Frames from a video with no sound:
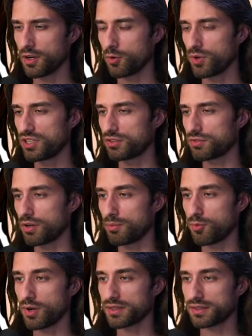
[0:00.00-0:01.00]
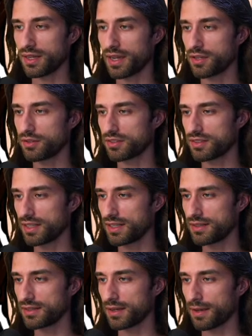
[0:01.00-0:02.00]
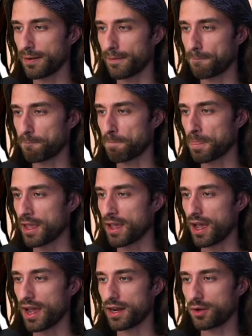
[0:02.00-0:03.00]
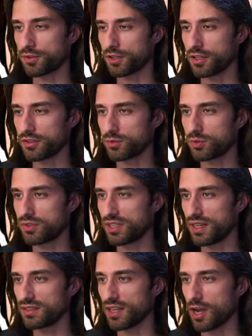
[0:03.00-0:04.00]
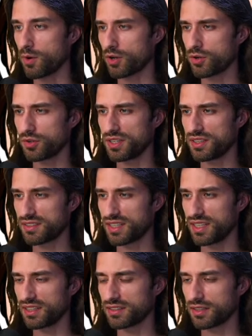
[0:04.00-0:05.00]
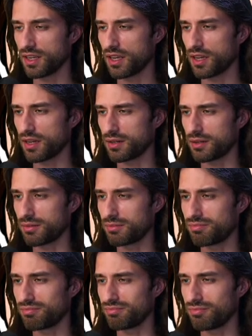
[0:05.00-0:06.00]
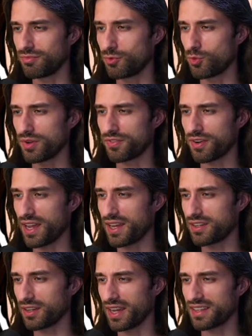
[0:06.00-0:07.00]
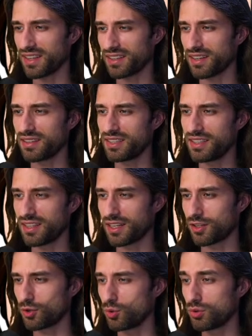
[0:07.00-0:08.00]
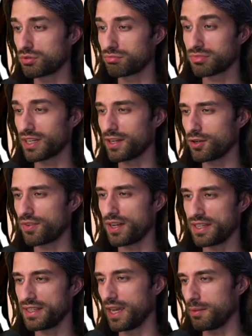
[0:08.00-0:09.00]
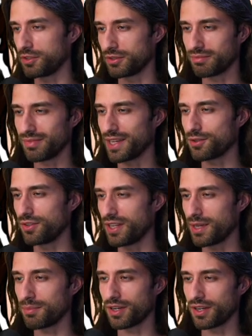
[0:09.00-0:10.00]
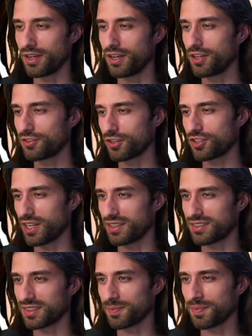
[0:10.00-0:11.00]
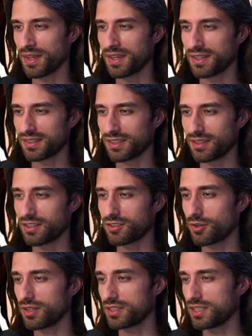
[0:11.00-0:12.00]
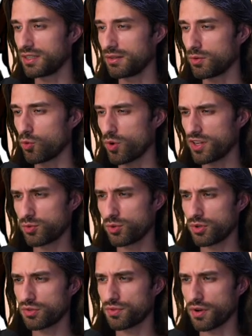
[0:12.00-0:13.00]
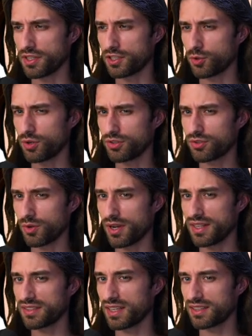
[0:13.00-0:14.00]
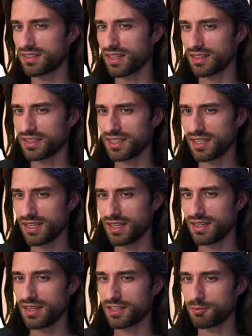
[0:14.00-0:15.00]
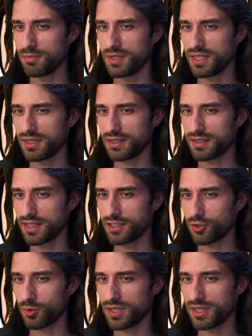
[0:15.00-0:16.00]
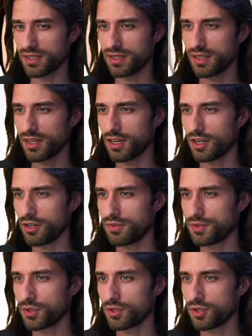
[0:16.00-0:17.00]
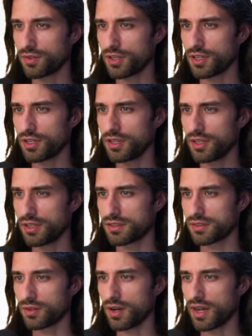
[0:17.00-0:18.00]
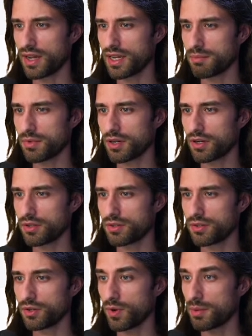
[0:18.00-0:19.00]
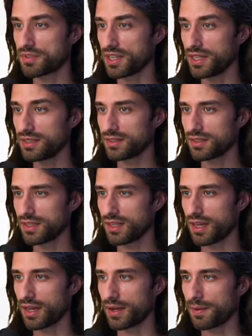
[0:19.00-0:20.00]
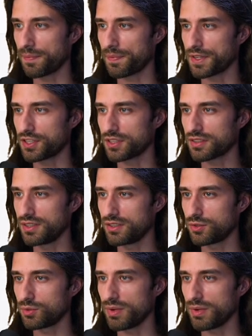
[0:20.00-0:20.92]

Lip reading: which from what I understand allows us to test our coding skills with like exercises that look kind of like games, like the name suggests. So that's already way too long for an intro, so let's get started. Let me get rid of the cover. So I'm on the website. Need